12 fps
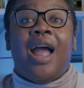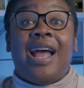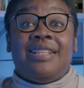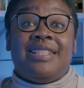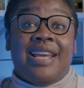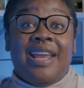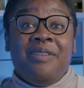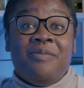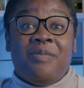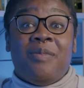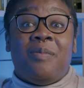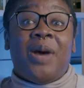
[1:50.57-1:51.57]
And today,
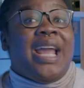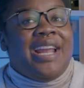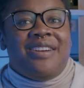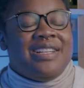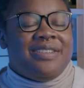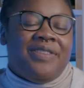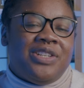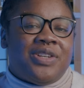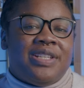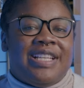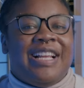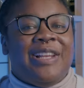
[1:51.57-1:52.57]
my areas of
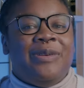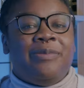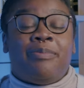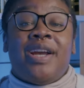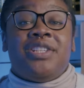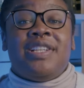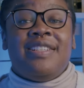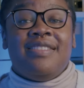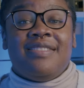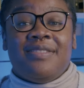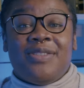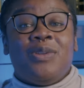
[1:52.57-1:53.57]
interest include
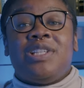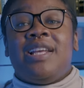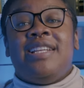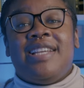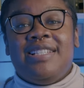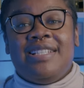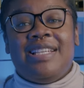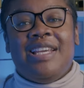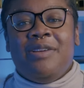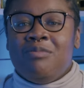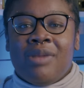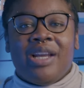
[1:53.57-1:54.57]
prejudice, social
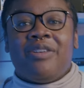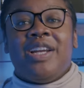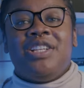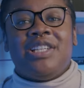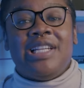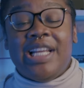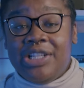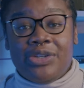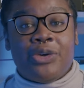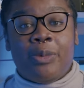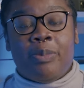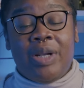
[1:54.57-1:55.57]
identity, migration,
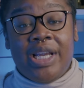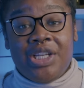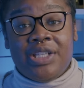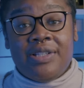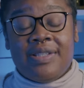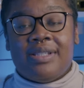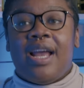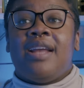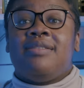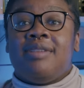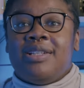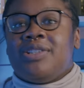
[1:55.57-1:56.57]
intergroup relations,
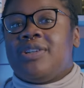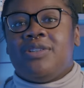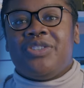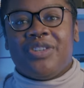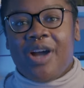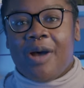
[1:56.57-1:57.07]
and intercultural